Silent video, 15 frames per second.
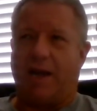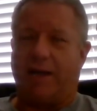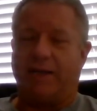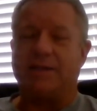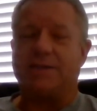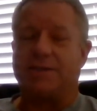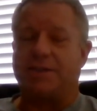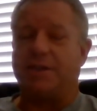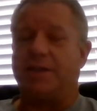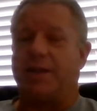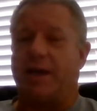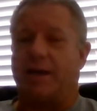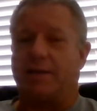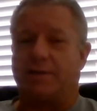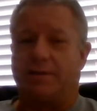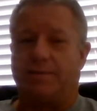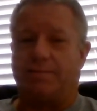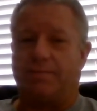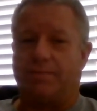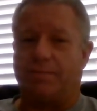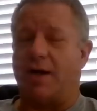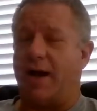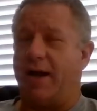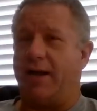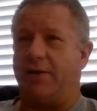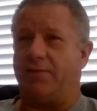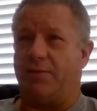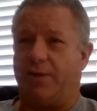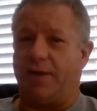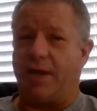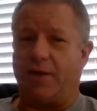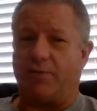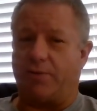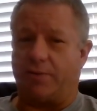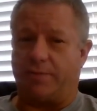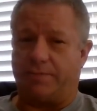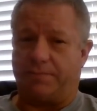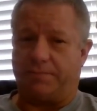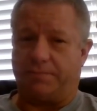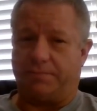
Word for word: I can see that. I have never